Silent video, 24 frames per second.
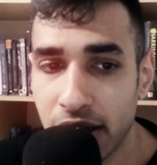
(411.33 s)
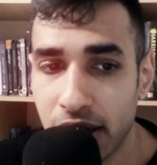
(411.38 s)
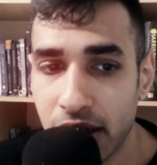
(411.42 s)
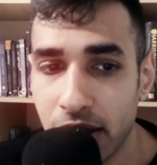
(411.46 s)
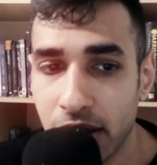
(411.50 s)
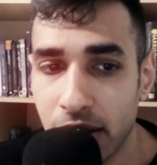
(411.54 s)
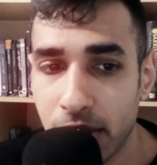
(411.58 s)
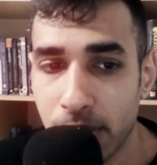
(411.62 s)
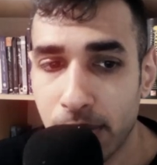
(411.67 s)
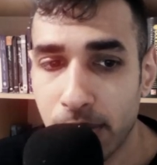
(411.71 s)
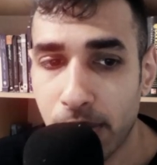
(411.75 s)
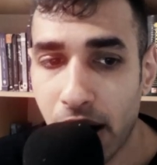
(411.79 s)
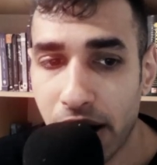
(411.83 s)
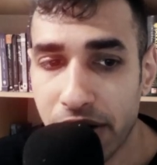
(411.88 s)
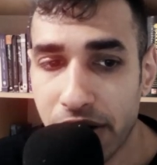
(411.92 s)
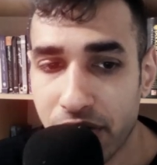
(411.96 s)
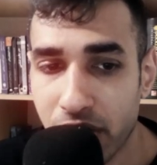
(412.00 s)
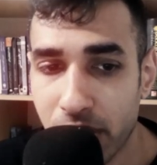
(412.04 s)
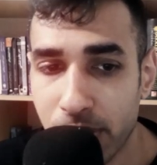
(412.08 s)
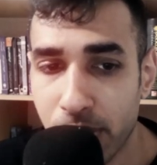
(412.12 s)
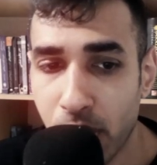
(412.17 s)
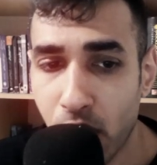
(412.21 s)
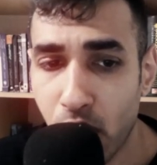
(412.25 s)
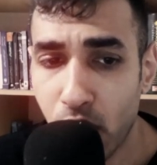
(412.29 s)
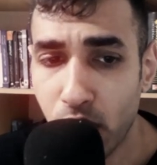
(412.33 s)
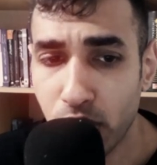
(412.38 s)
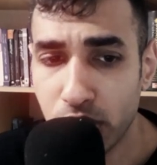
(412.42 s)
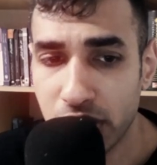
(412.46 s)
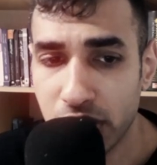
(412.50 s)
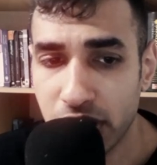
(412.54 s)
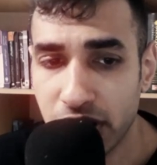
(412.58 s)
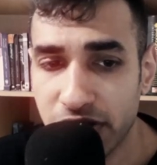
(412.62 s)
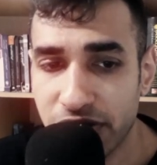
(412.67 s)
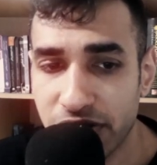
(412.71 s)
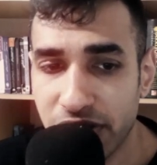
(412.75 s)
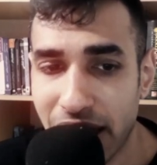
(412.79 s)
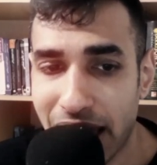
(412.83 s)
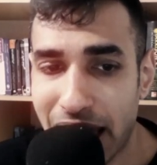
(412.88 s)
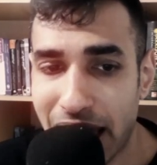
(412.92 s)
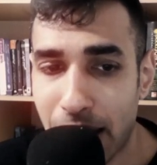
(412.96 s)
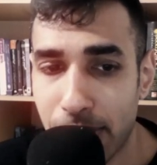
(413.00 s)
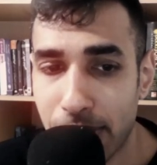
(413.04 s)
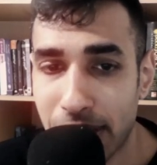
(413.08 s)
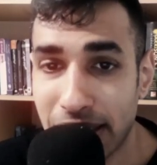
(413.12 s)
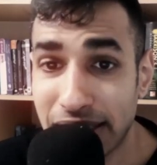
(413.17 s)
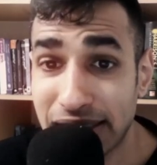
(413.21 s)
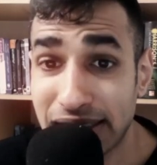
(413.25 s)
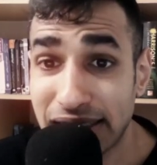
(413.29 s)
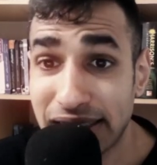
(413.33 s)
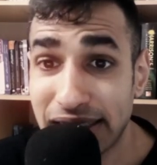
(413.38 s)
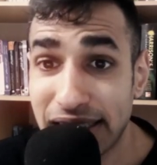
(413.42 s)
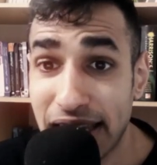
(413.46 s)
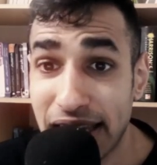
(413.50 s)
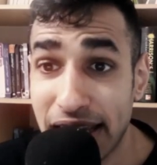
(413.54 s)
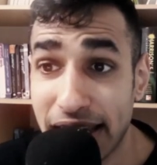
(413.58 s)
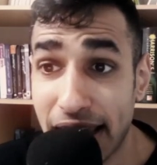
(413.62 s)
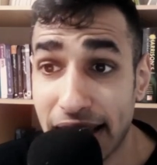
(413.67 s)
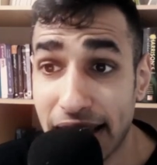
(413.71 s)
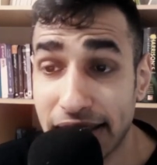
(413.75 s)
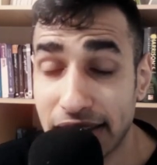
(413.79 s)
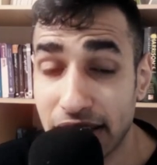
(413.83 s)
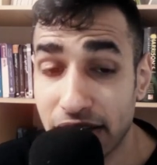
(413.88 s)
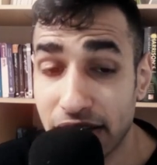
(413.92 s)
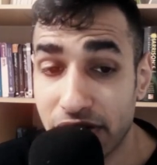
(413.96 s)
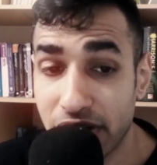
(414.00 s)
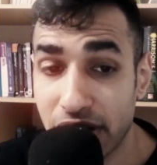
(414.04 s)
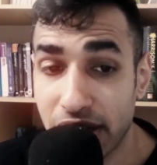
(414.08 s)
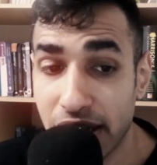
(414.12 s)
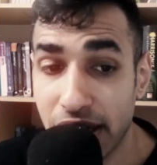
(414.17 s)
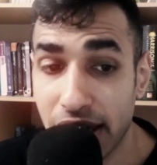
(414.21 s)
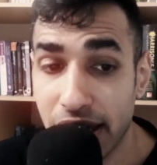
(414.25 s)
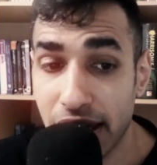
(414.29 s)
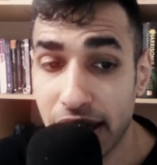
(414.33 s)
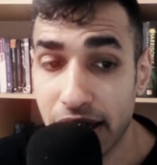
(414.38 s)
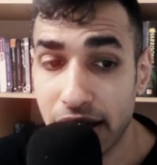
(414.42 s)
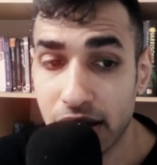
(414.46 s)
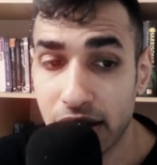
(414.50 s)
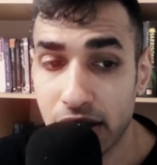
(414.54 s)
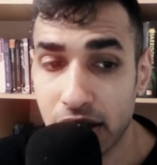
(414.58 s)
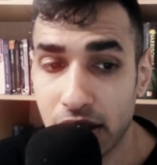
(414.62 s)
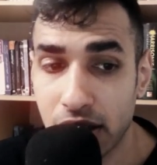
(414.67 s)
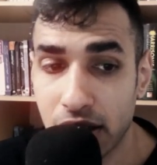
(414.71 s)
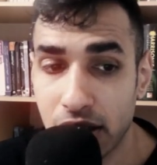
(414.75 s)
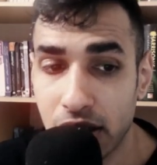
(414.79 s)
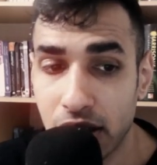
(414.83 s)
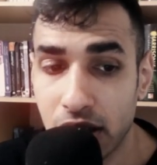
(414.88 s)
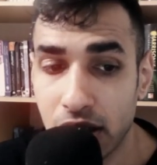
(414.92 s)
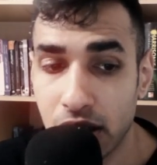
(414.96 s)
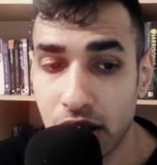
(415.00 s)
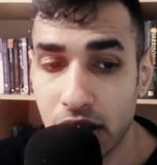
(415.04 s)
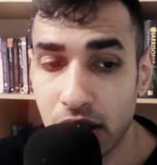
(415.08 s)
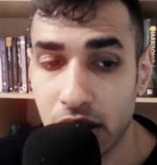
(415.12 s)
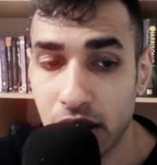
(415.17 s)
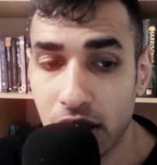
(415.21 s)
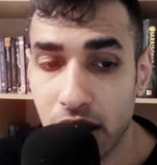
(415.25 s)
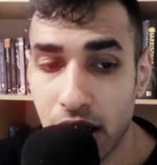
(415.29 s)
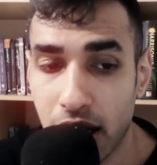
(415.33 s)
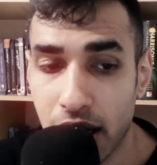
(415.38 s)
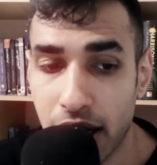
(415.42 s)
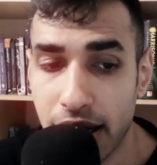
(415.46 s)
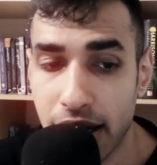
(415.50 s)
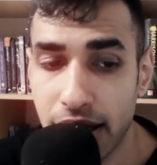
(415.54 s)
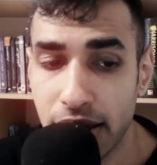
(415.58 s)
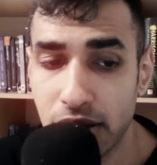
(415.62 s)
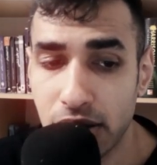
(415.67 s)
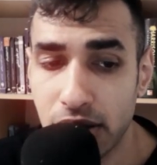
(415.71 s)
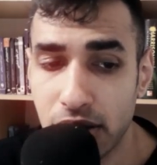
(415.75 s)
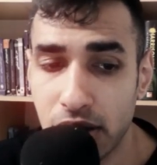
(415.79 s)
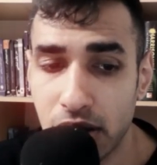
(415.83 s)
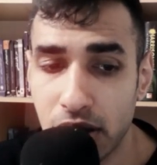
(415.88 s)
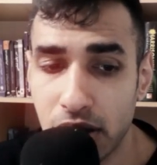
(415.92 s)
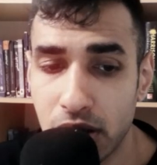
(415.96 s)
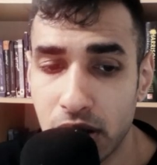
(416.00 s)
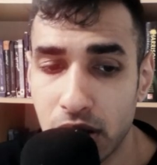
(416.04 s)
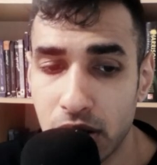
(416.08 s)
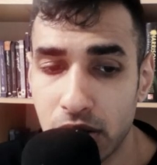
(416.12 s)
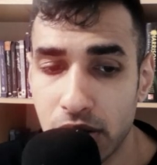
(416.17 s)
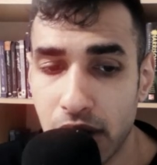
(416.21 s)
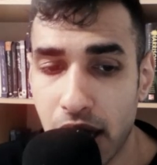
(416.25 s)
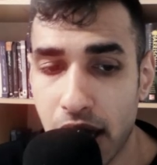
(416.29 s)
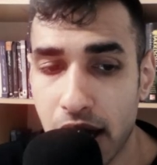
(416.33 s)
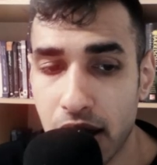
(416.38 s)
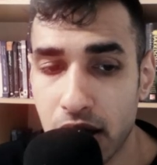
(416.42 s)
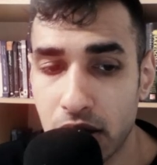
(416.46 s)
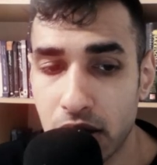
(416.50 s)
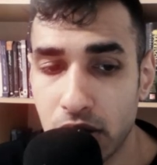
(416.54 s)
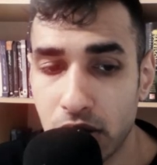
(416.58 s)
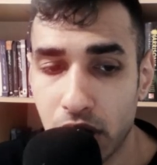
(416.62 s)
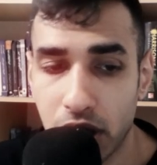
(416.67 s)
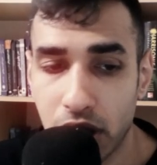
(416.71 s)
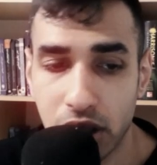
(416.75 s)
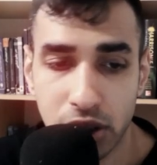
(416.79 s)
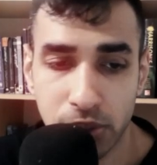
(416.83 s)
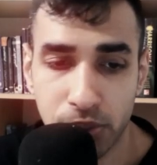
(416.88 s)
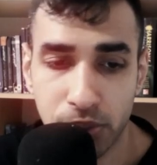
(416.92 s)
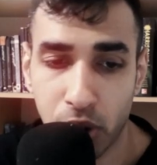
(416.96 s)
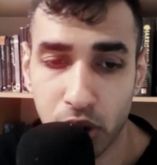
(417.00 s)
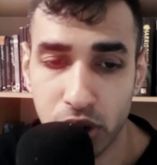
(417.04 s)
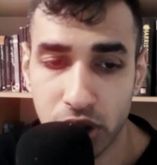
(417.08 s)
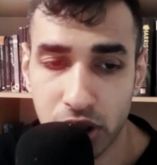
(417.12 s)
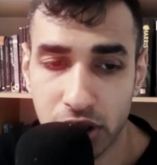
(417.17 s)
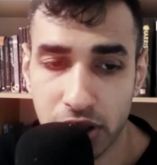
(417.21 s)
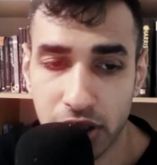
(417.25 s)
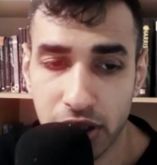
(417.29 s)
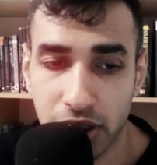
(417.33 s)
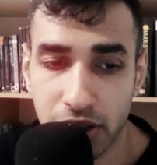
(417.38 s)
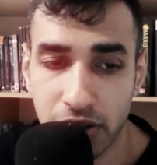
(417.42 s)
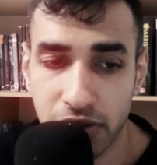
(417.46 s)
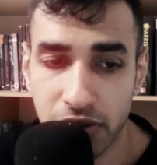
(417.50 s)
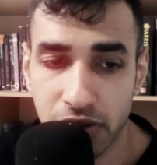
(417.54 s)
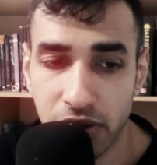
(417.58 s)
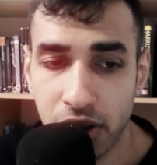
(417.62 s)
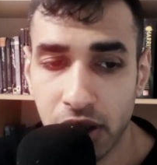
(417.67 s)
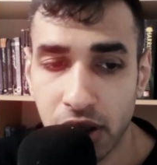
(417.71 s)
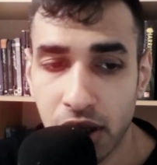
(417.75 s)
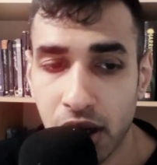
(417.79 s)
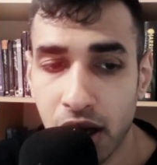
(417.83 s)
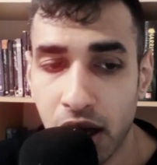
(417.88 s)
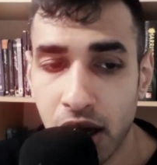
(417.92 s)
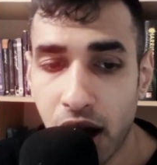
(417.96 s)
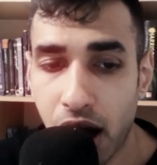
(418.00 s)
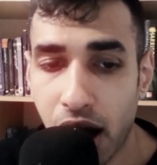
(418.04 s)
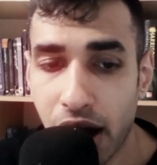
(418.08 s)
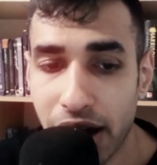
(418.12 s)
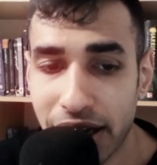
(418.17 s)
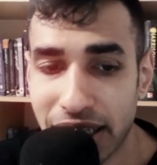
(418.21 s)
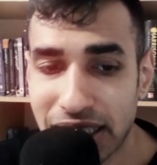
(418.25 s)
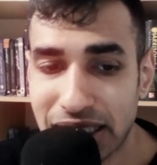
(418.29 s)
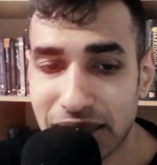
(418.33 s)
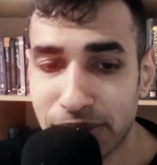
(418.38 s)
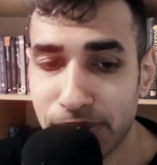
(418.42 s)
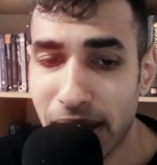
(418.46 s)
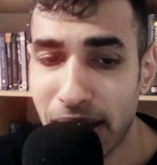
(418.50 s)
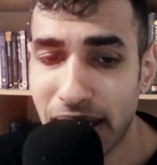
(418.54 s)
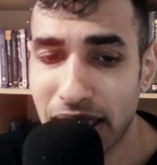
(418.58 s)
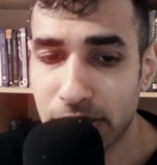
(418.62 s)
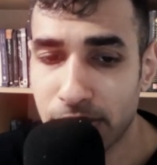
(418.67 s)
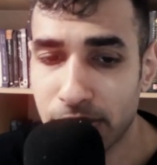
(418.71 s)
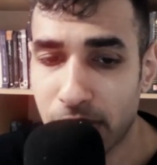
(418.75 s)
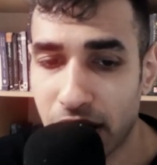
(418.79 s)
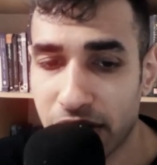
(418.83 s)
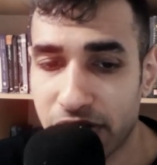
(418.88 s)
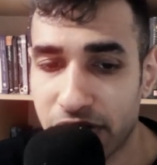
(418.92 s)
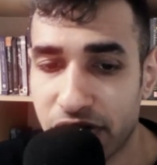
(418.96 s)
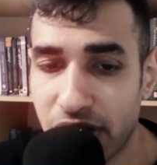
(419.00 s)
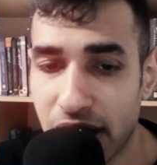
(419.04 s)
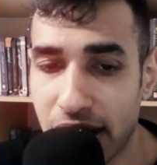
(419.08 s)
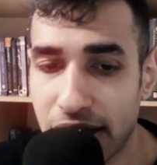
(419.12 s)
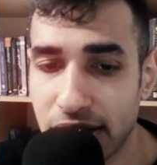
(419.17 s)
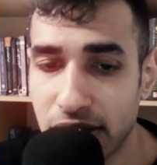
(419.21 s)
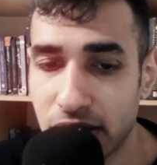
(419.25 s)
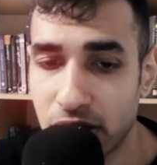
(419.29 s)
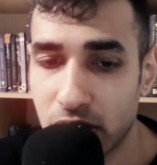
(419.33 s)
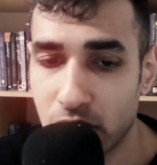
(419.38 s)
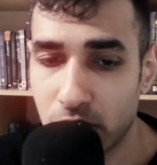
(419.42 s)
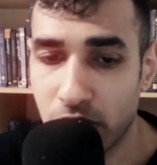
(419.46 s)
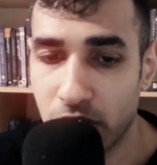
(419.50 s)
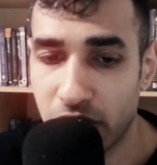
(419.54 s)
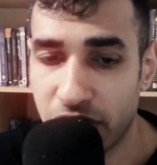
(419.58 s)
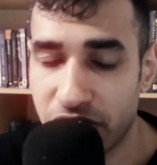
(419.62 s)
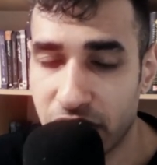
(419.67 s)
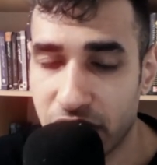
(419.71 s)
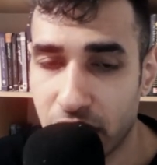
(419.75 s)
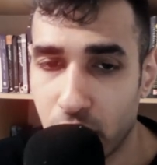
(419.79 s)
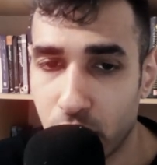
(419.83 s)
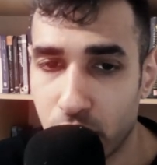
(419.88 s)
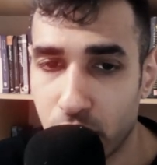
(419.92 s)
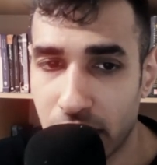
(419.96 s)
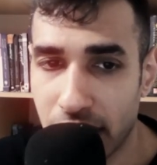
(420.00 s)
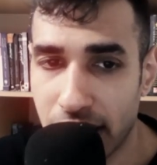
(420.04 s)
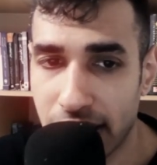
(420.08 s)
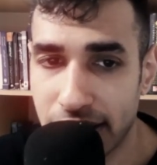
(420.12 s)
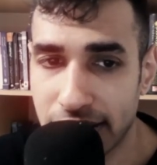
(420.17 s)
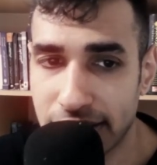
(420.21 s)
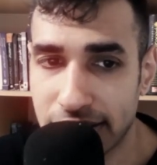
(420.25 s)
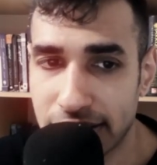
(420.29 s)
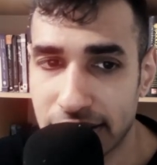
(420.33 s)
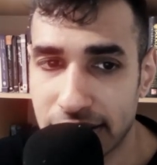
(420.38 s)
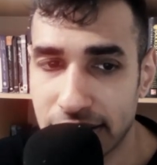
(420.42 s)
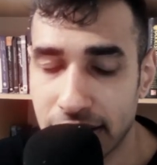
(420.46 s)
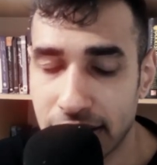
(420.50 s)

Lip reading: My reporting verb is negative here. And now it's positive. I expect my friend to be furious.